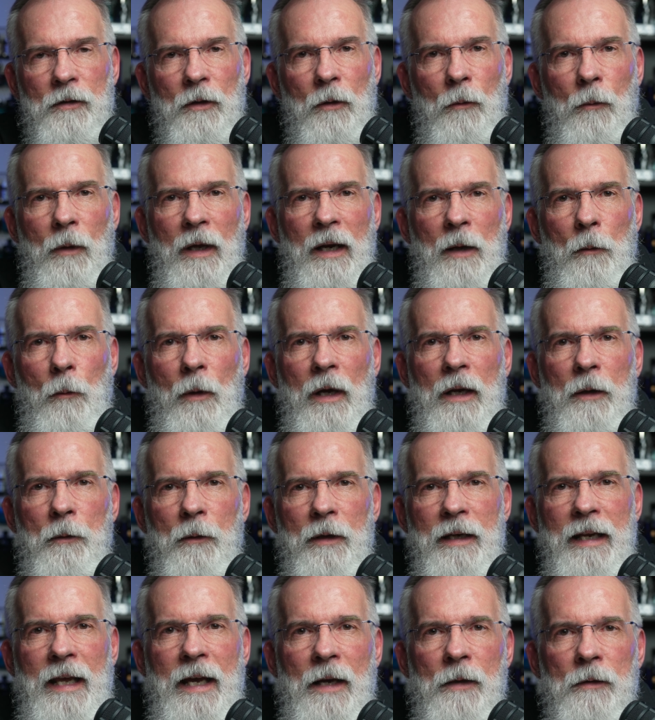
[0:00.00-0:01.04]
what I want to
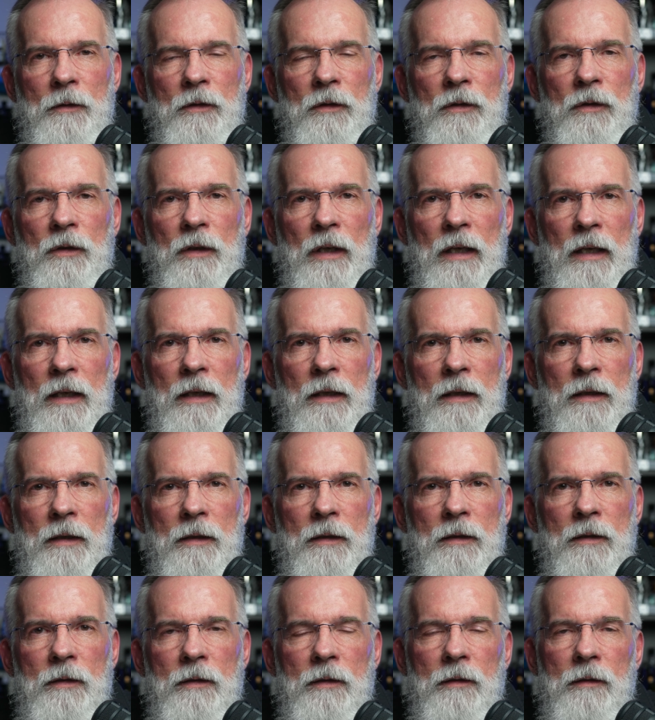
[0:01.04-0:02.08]
announce
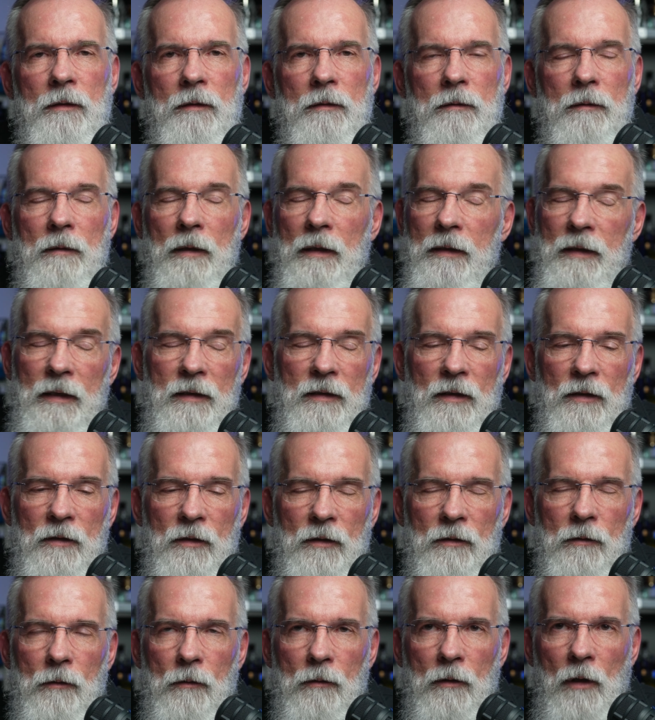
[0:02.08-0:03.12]
is, and this
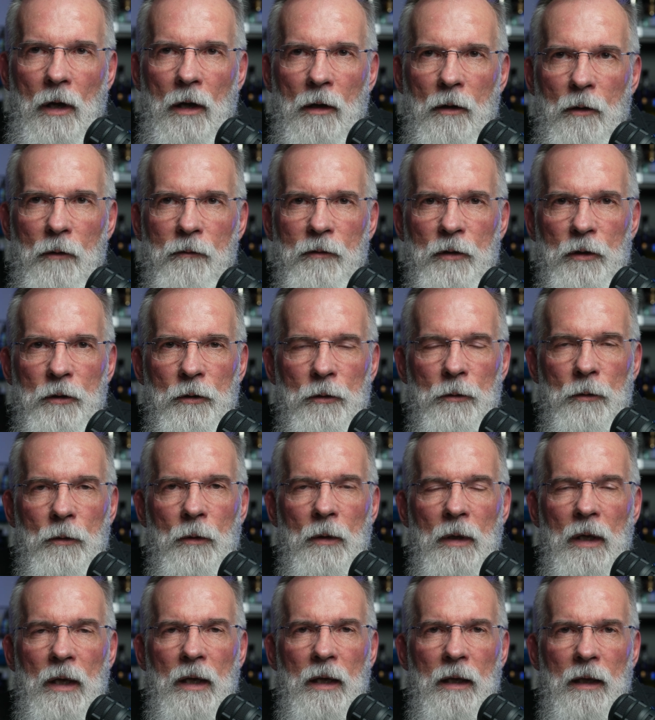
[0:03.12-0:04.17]
is long
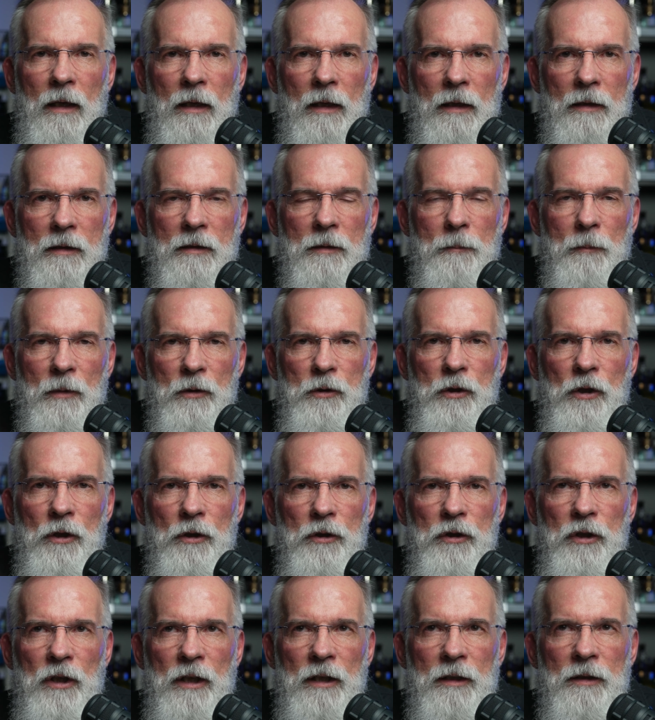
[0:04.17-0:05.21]
overdue, is
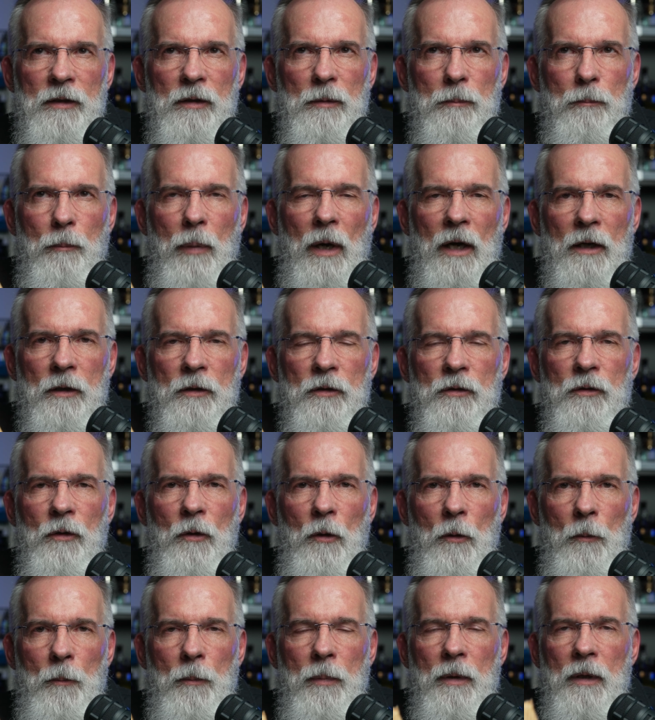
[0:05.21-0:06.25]
Mature Gents bar
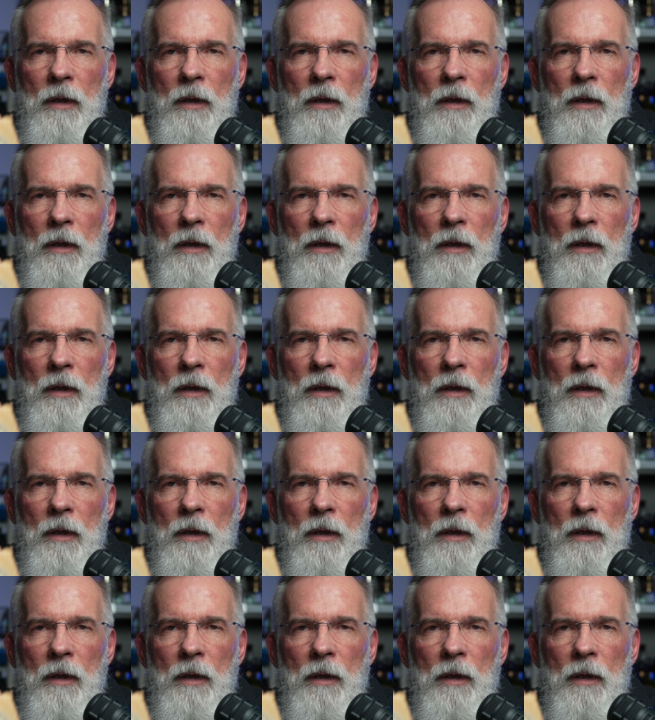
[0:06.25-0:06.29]
soap.